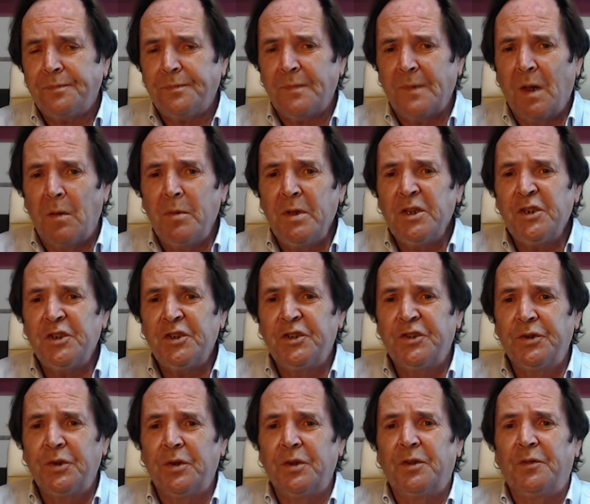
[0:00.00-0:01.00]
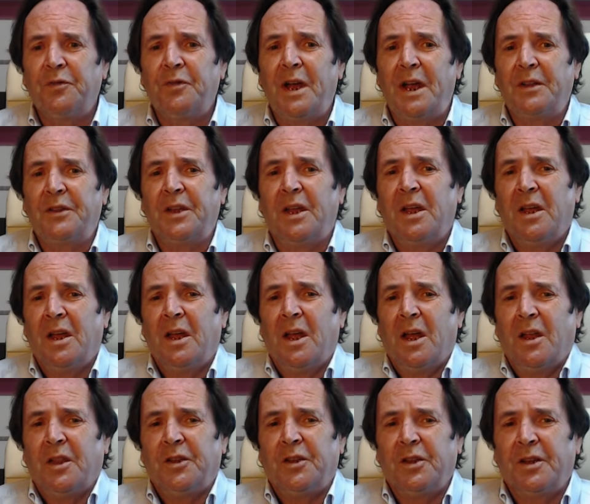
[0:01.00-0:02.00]
I mean, this is due to the fact that
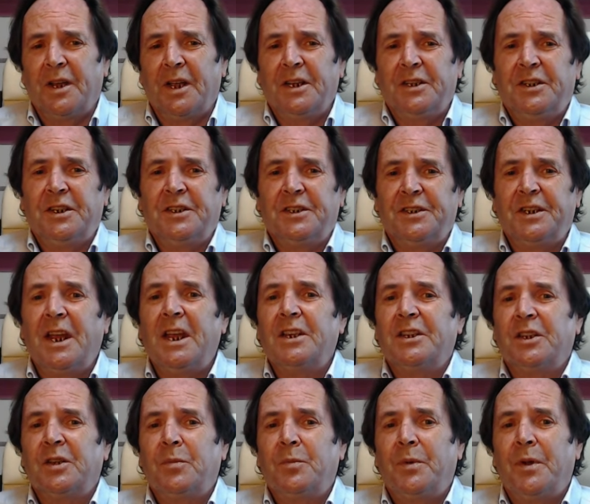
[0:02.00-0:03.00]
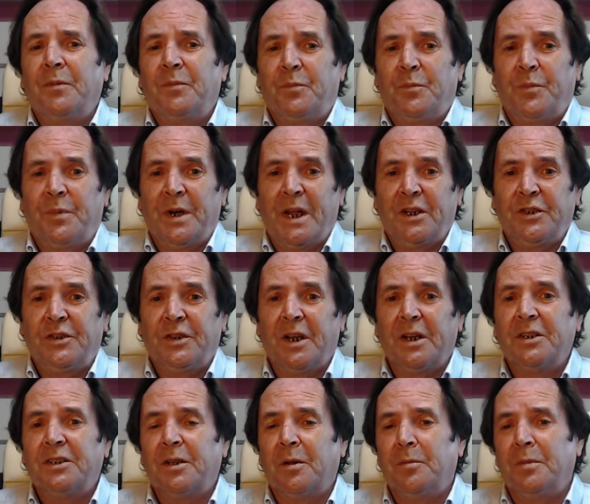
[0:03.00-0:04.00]
the United States is
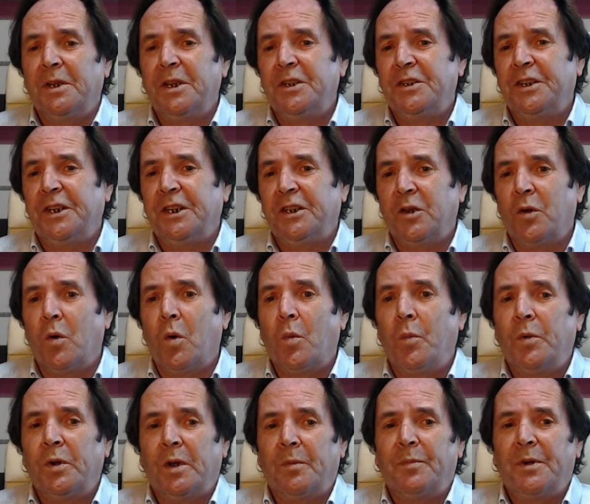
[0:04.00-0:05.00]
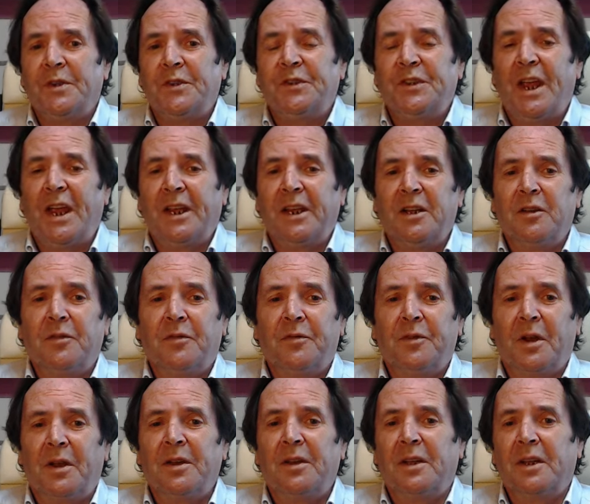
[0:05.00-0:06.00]
pressuring Tbilisi to open up a second
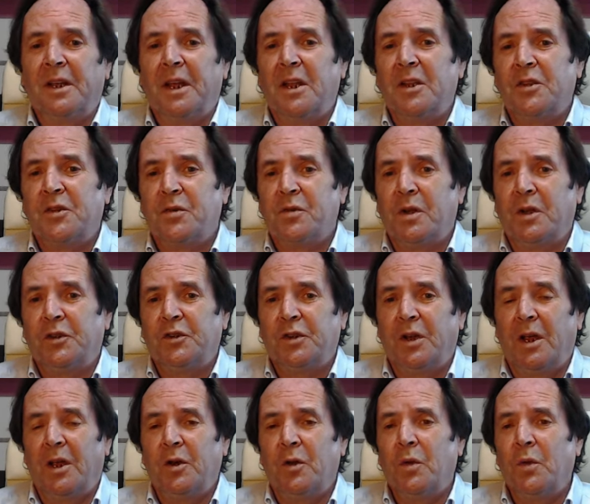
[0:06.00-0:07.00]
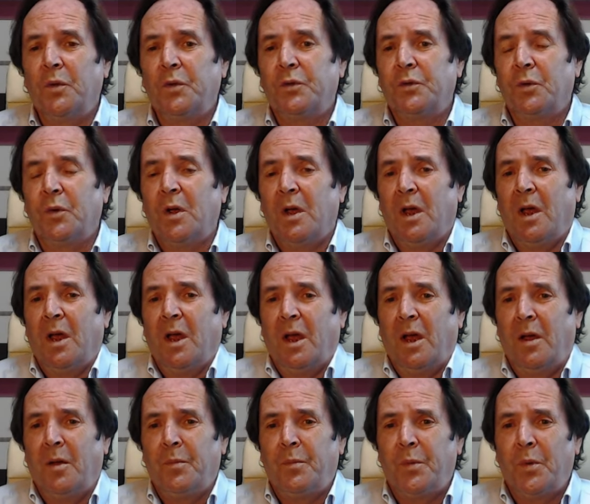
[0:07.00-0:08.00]
front against Russia and also
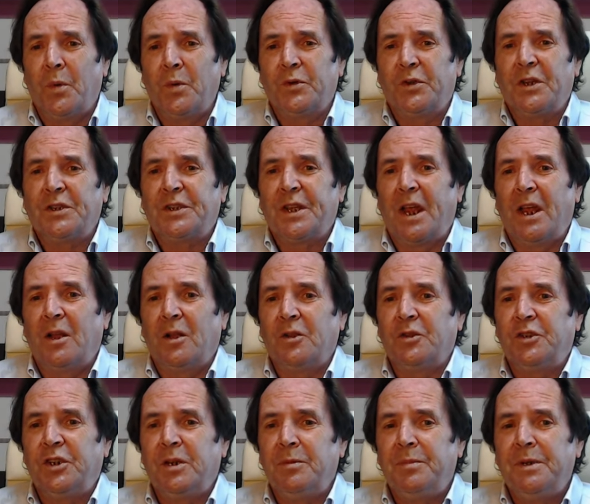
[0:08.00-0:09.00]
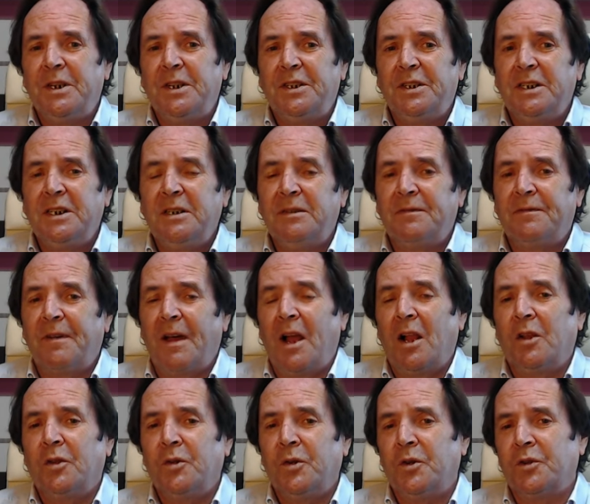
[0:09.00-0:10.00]
impose its LGBT
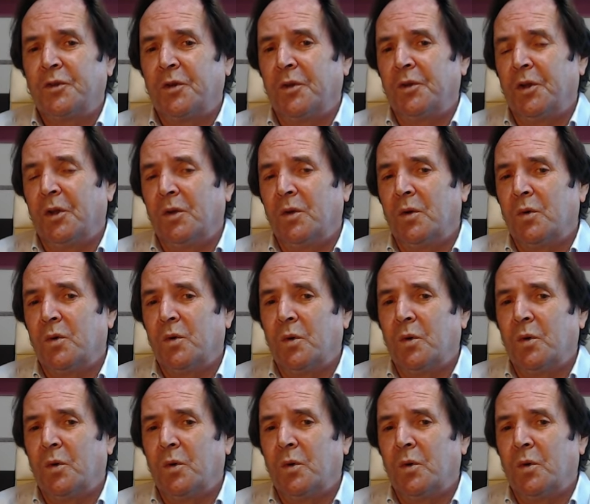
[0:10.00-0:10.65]
values on the local